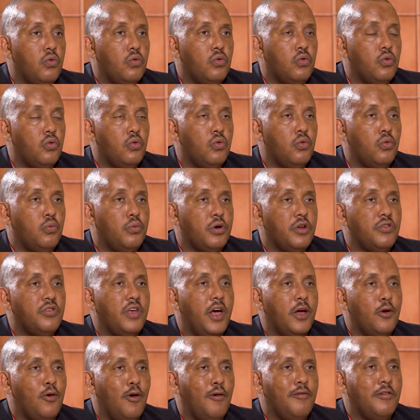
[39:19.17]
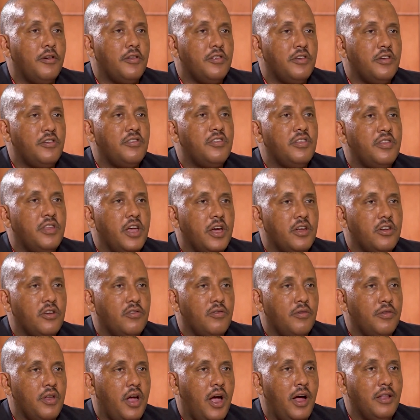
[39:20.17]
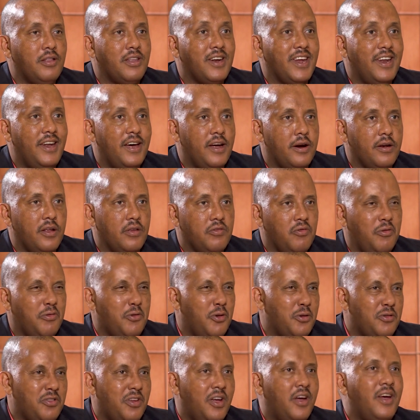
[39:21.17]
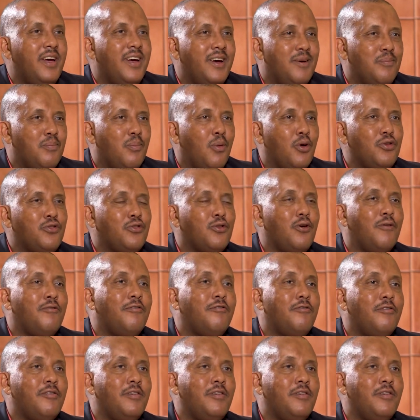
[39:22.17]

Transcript: to preside over the disintegration of the country in earnest. Of course, most of